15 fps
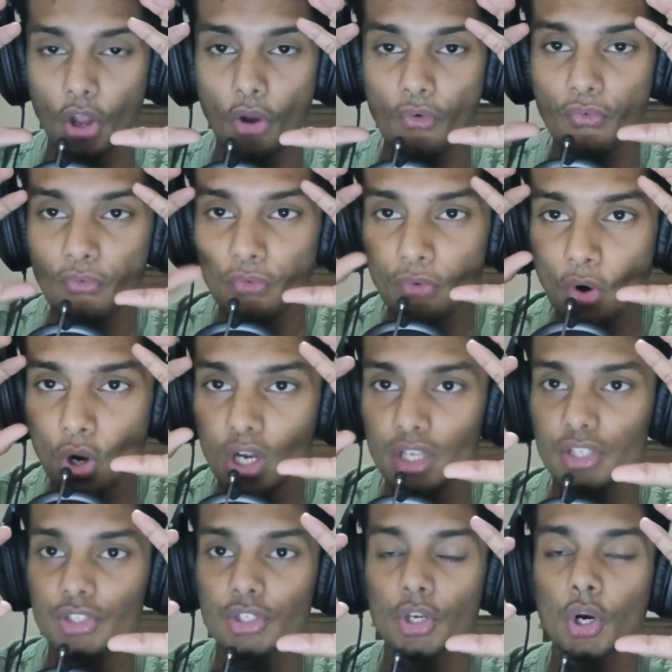
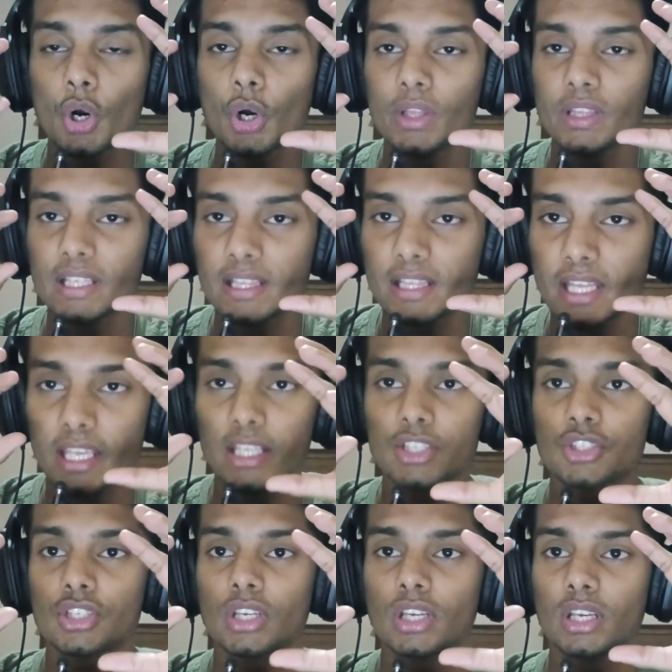focus on the
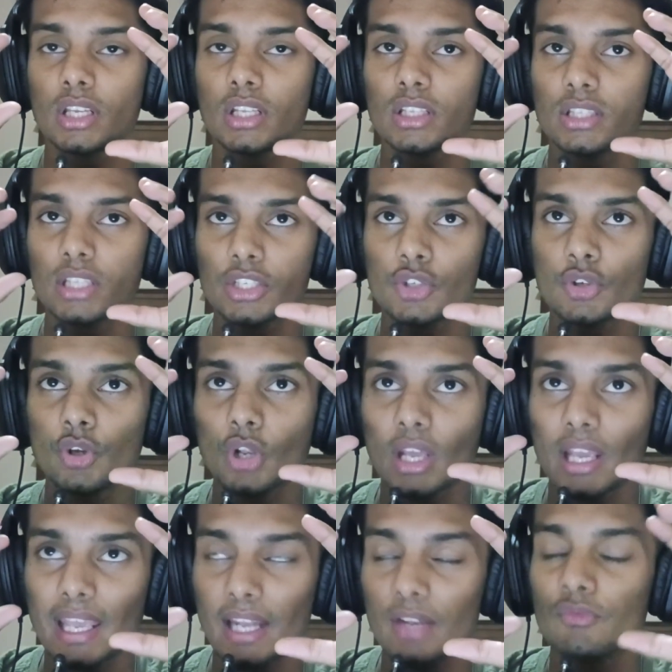things that you're gonna
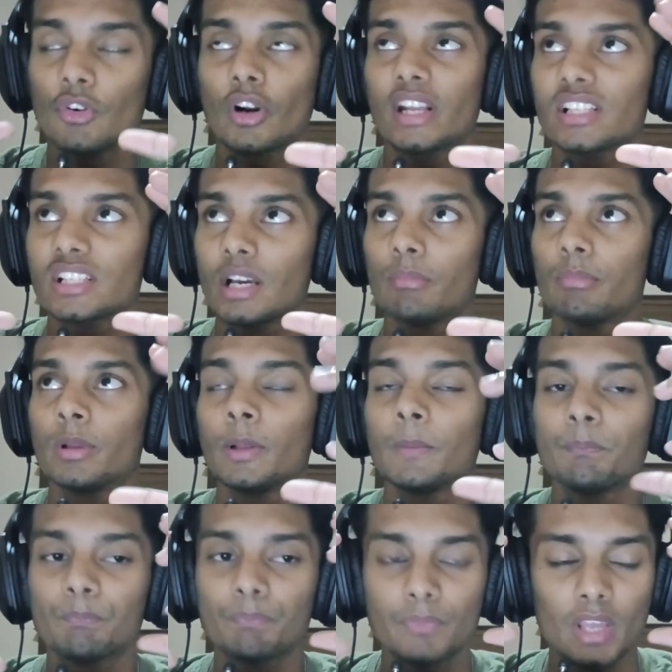get. For example,
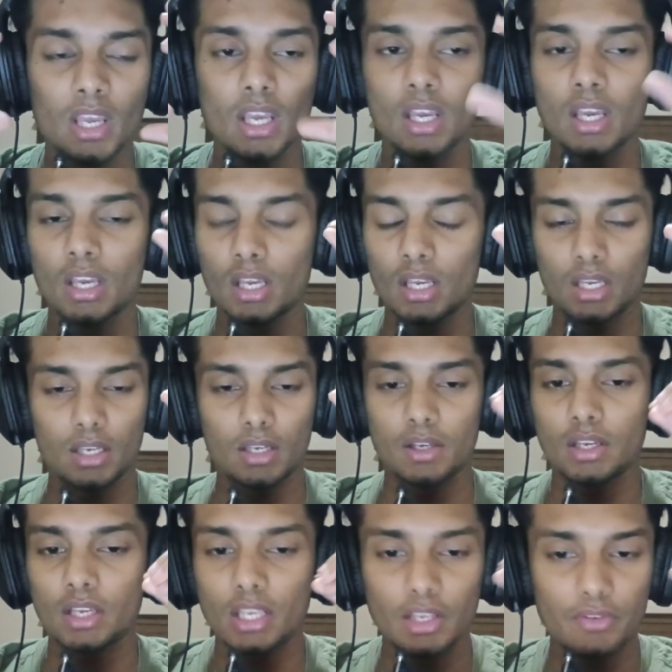
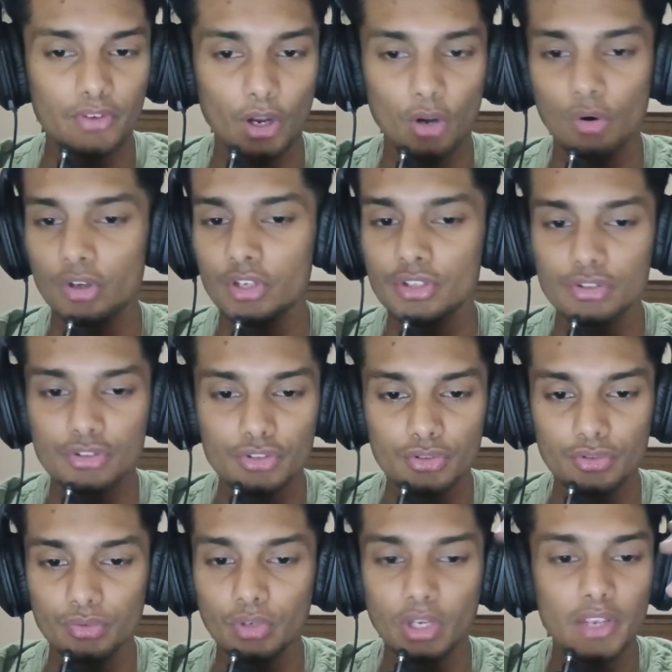if
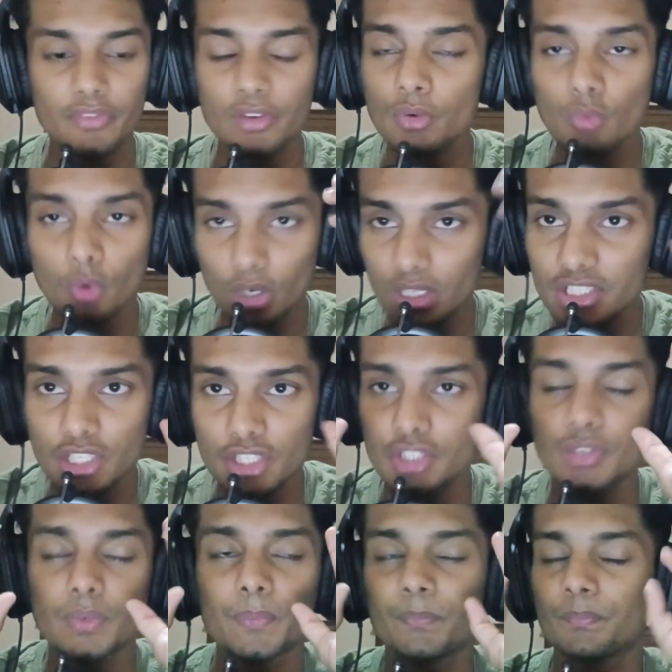you just,
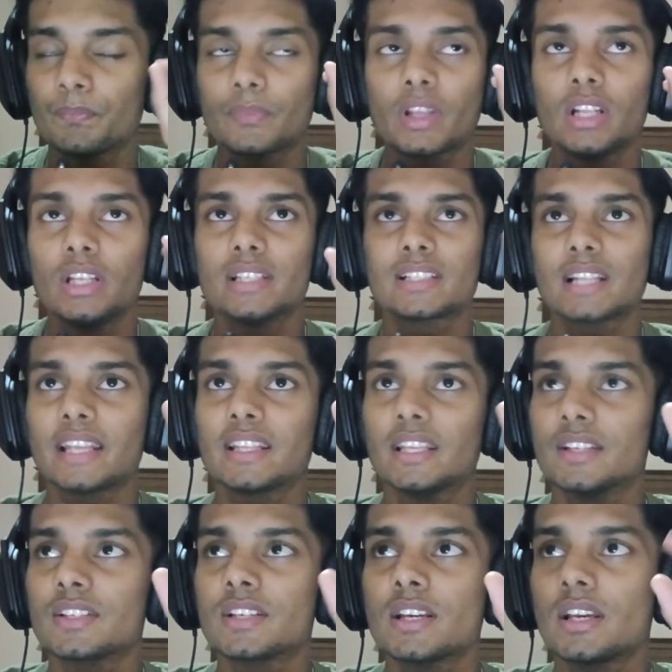it's like this.